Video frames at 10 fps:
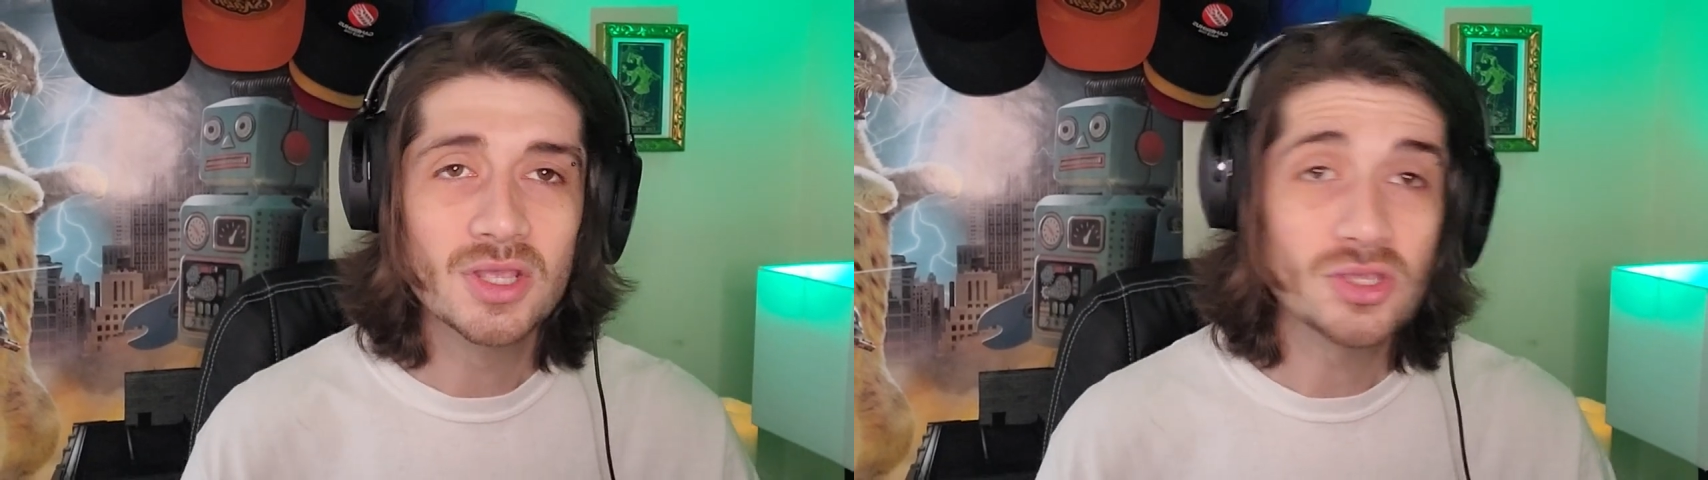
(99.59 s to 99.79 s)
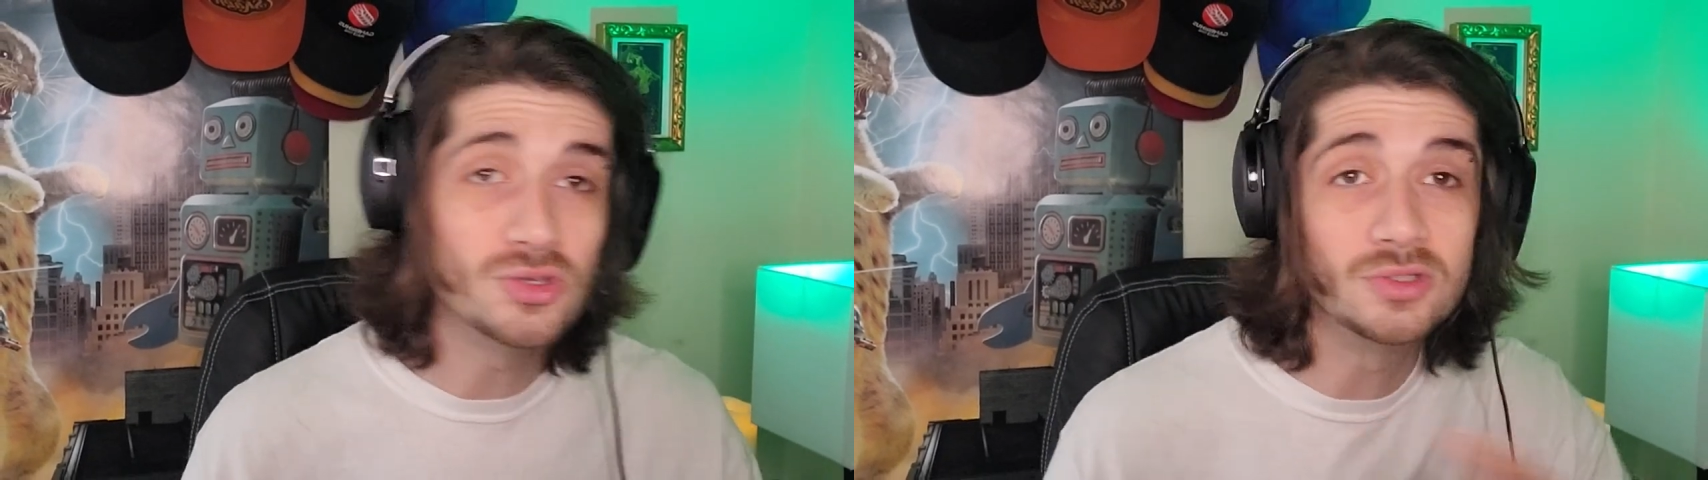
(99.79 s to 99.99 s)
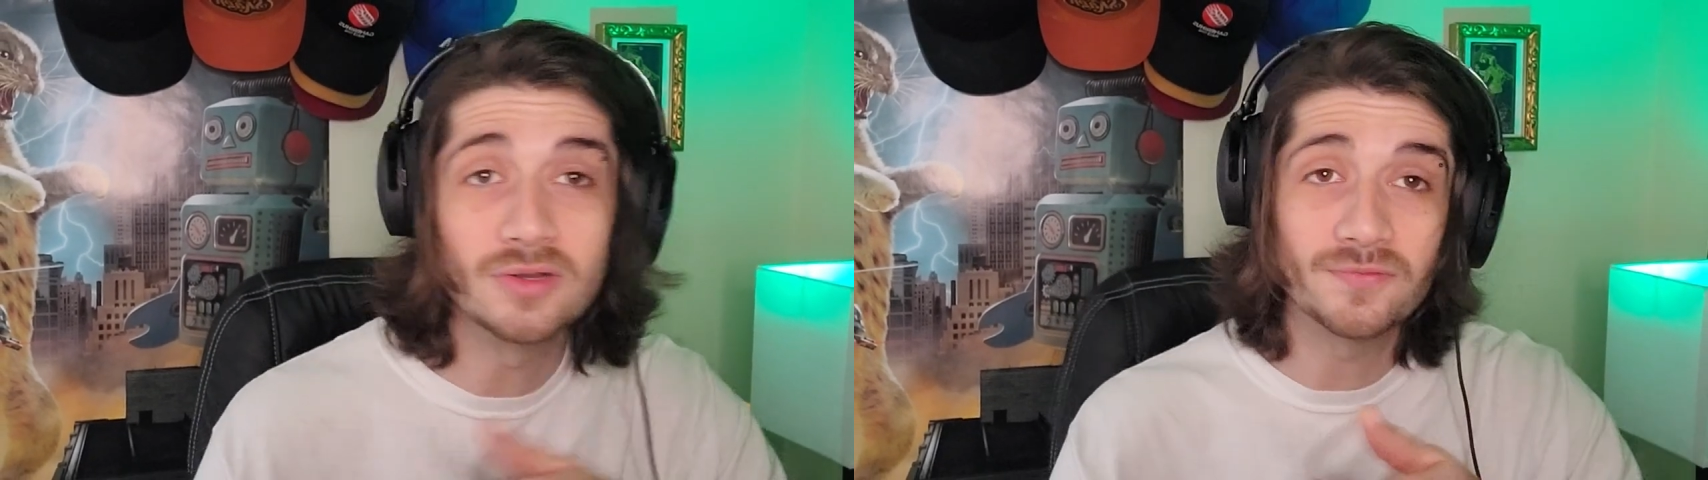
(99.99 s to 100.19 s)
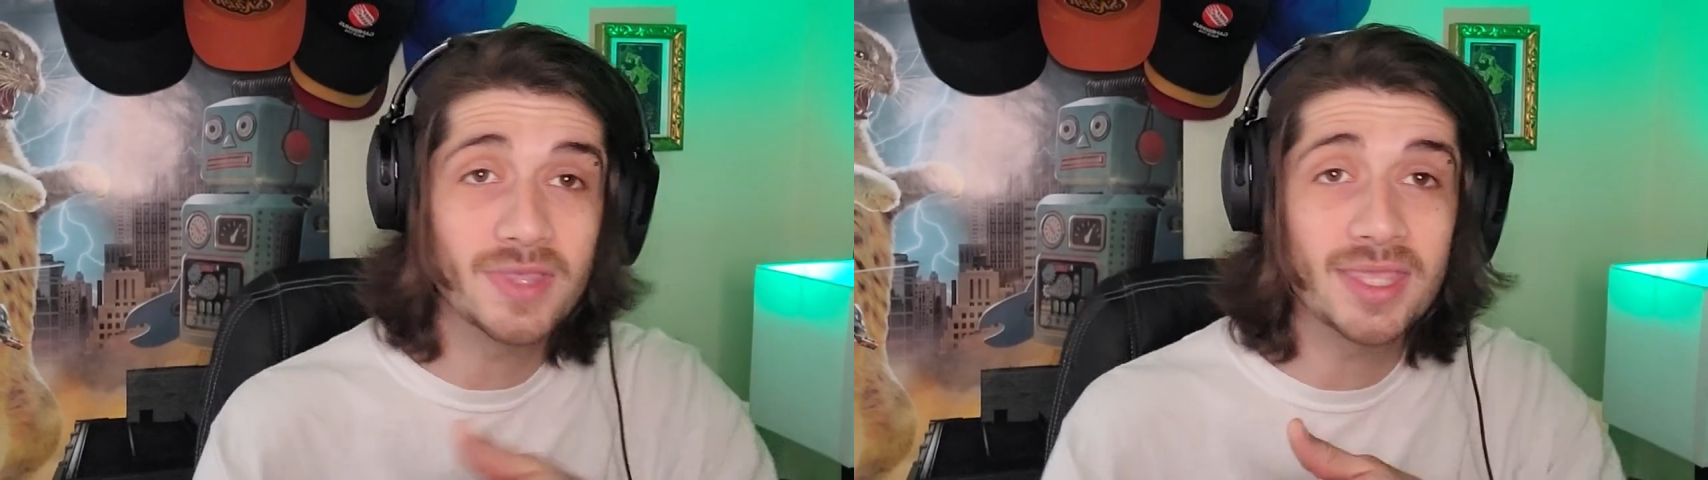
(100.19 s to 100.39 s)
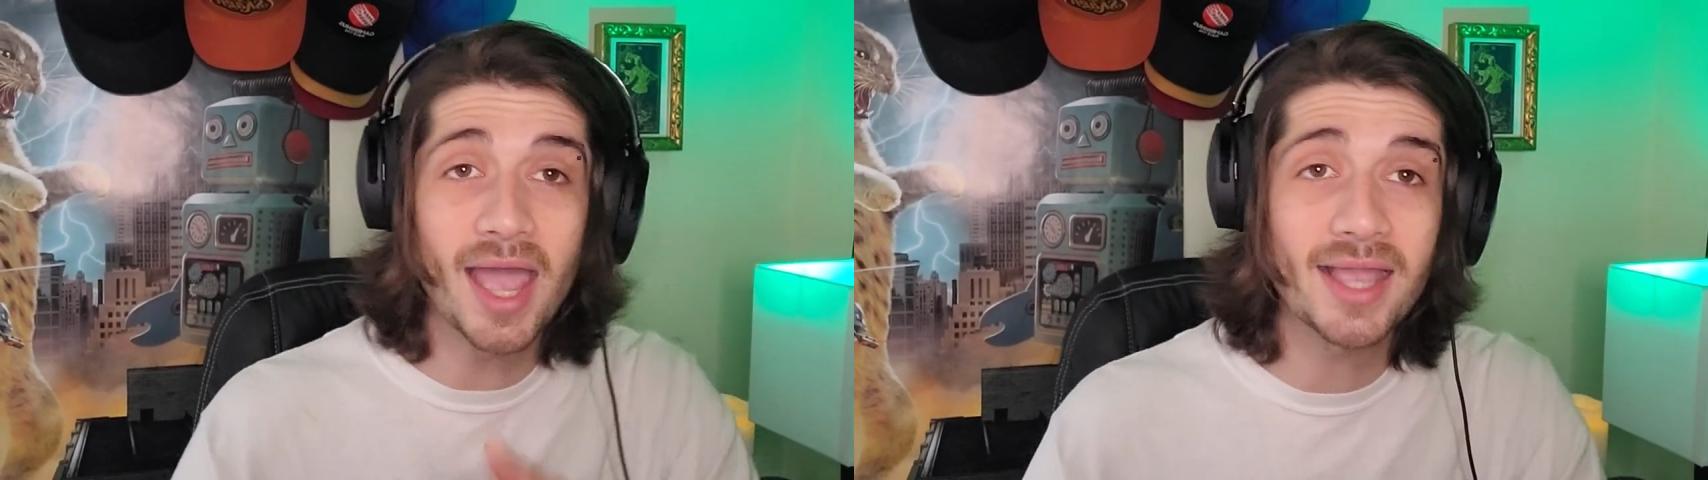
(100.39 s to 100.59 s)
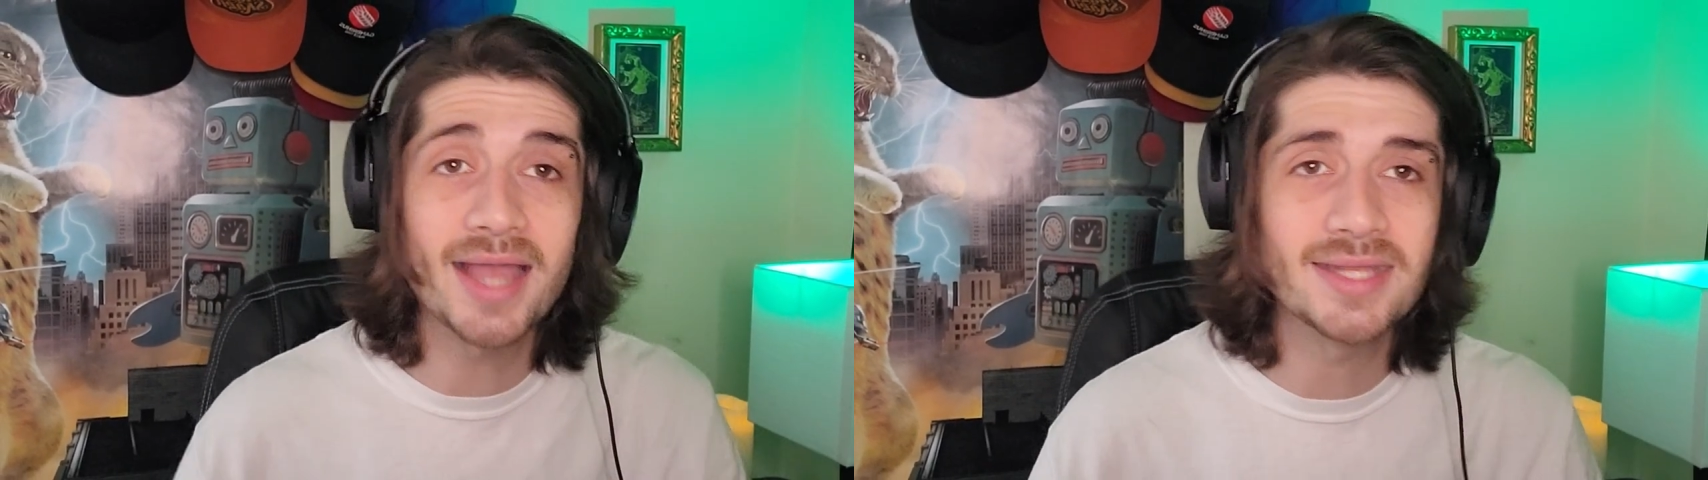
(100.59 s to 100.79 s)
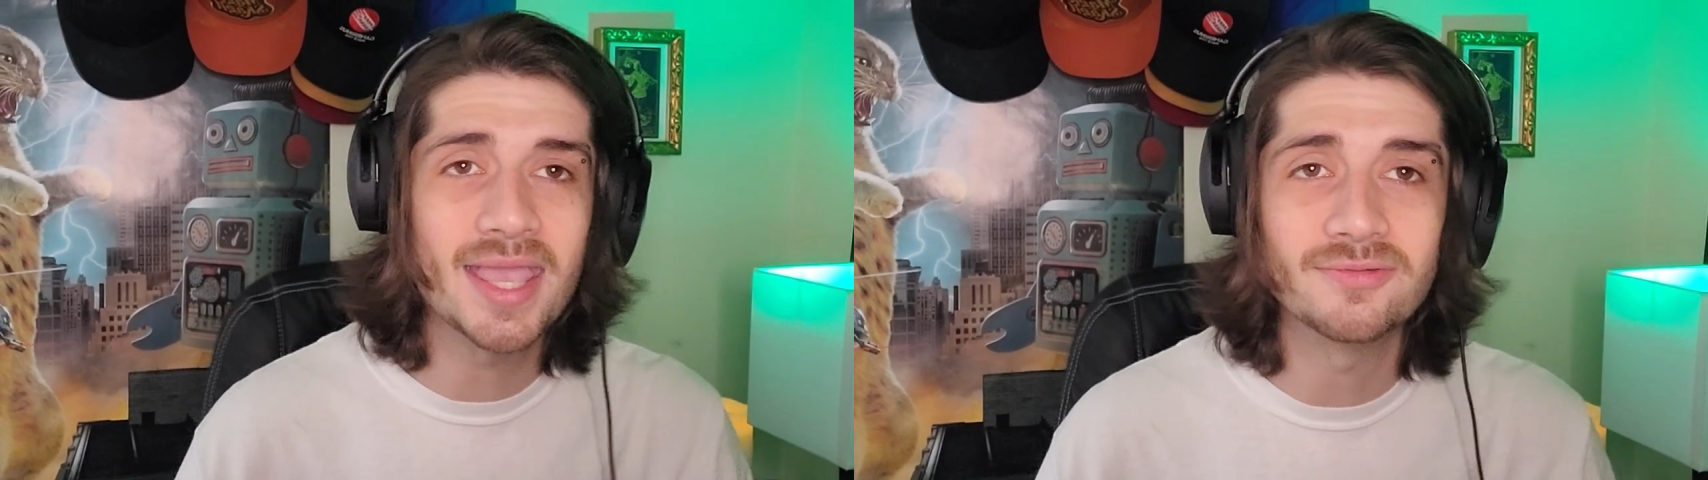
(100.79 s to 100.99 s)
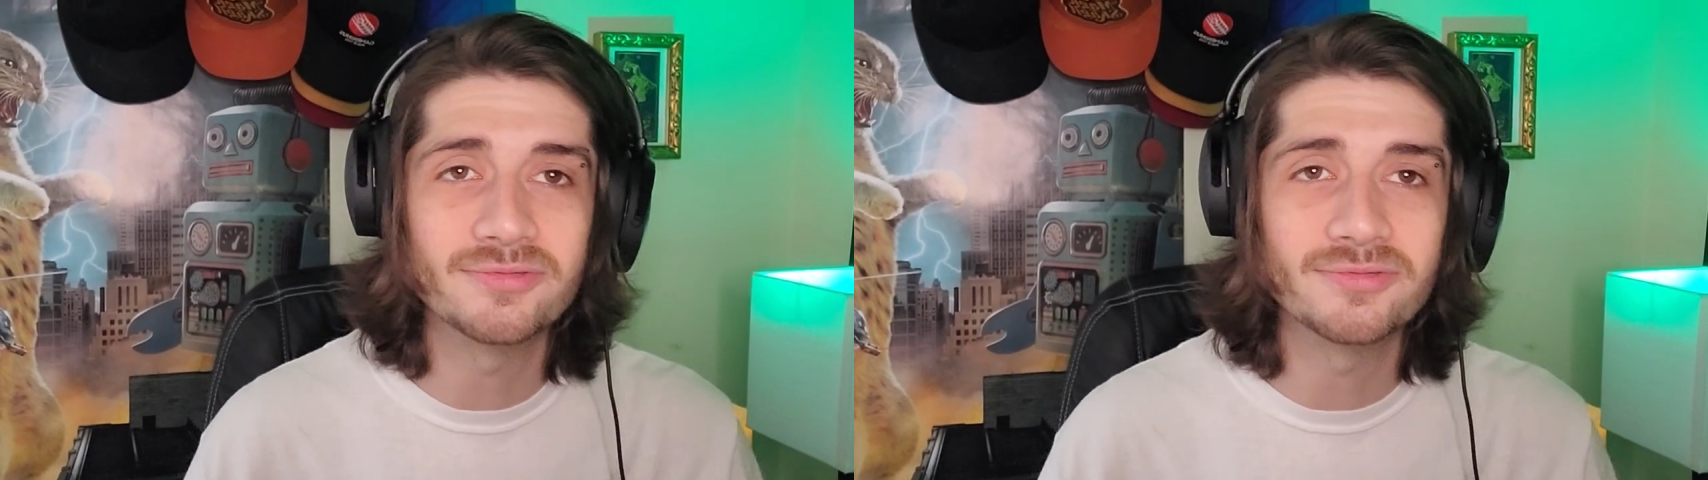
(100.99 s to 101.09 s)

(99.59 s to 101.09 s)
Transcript: use a, a goddamn